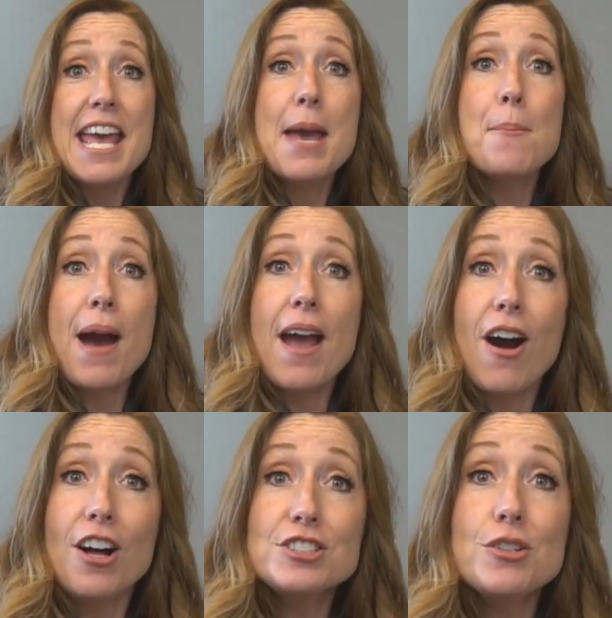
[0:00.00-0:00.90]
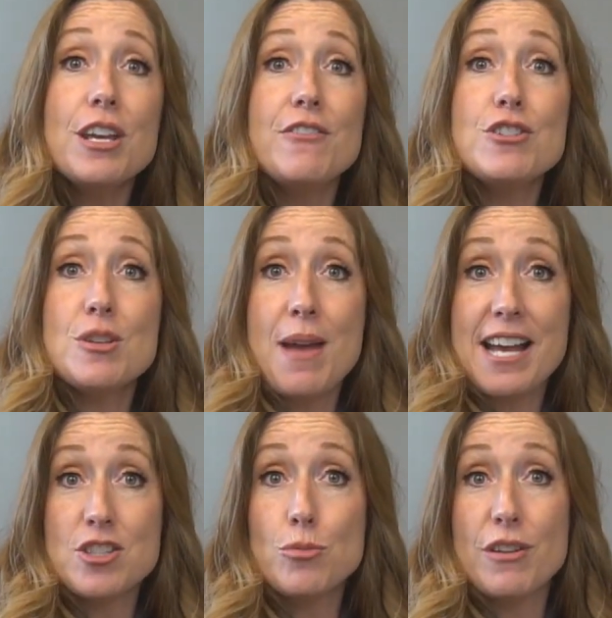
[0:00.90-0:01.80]
It might also give you some
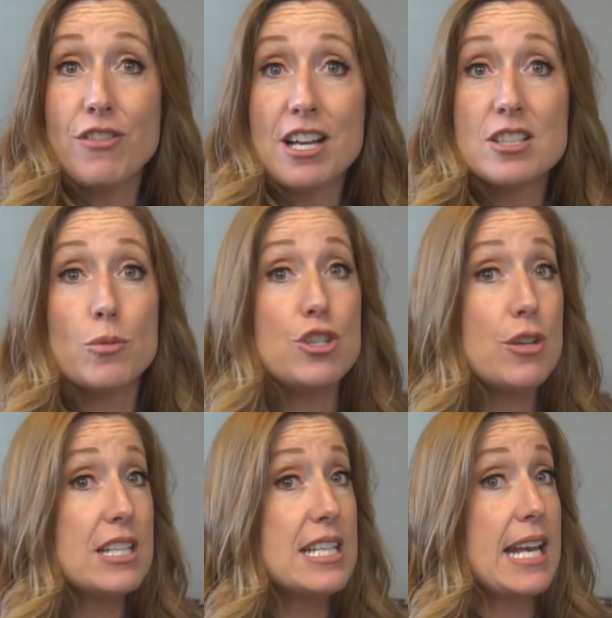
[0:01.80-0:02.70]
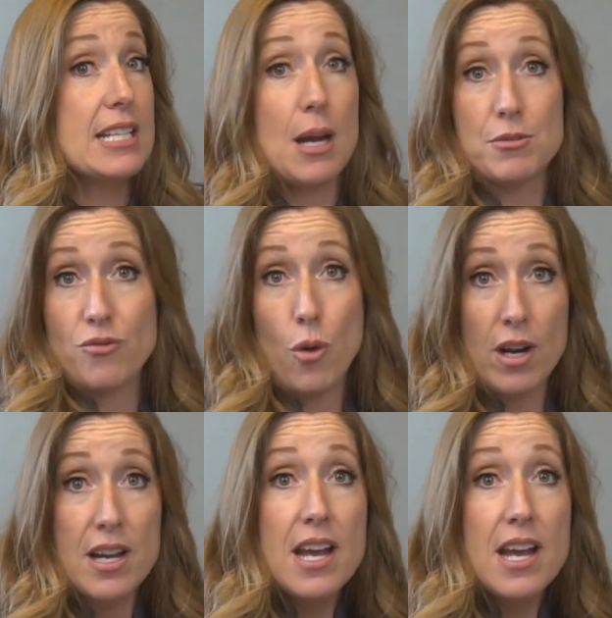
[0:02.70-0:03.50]
acid reflux, which you can take Tums for.